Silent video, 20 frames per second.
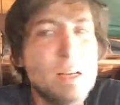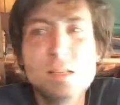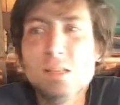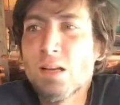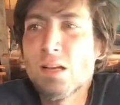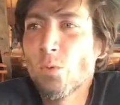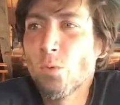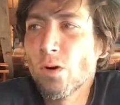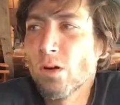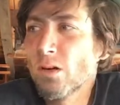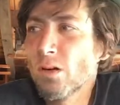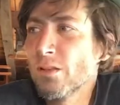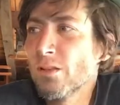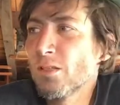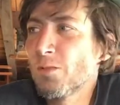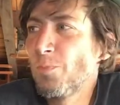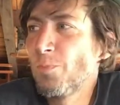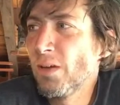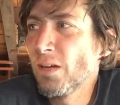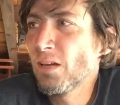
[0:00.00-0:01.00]
I work on
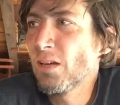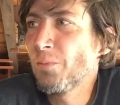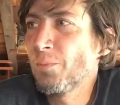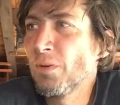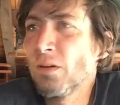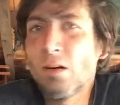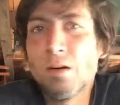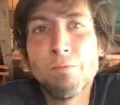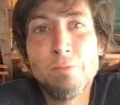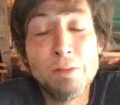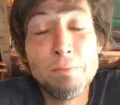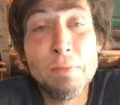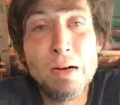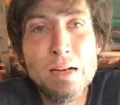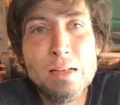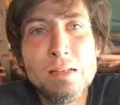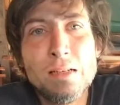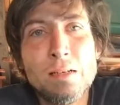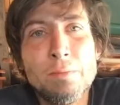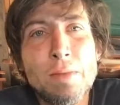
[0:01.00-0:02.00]
this pickup, you know, I'm
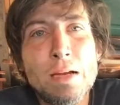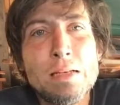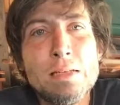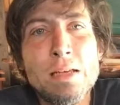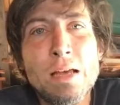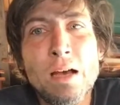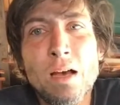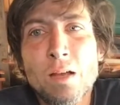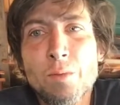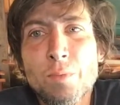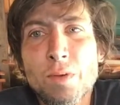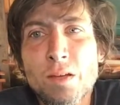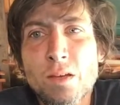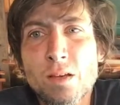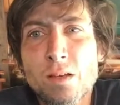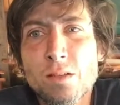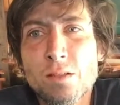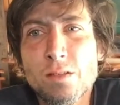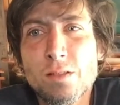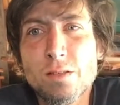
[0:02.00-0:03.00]
reminded of my dad,
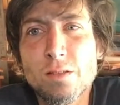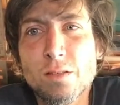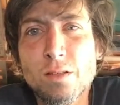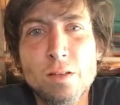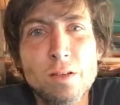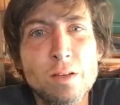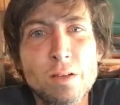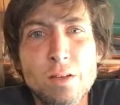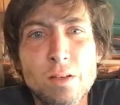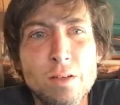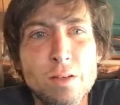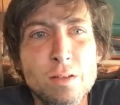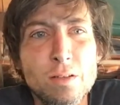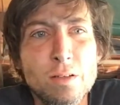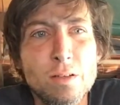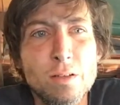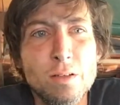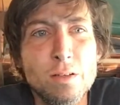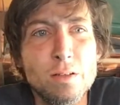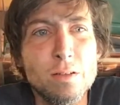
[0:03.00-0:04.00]
because
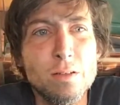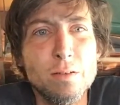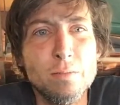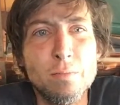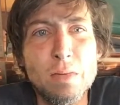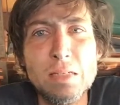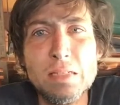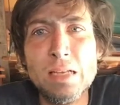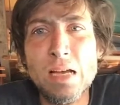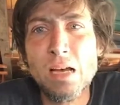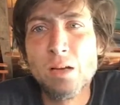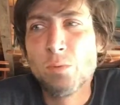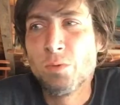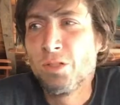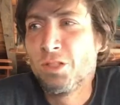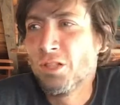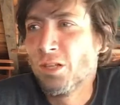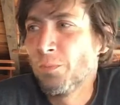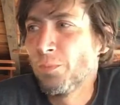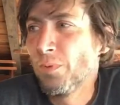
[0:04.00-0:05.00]
my dad
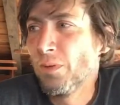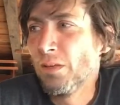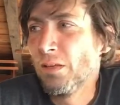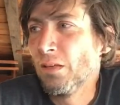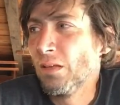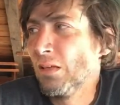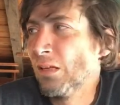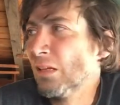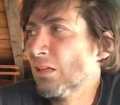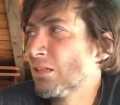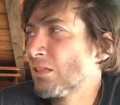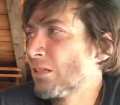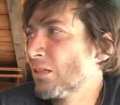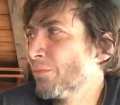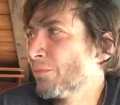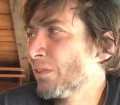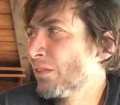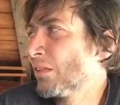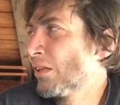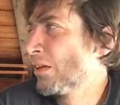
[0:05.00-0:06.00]
would jump into something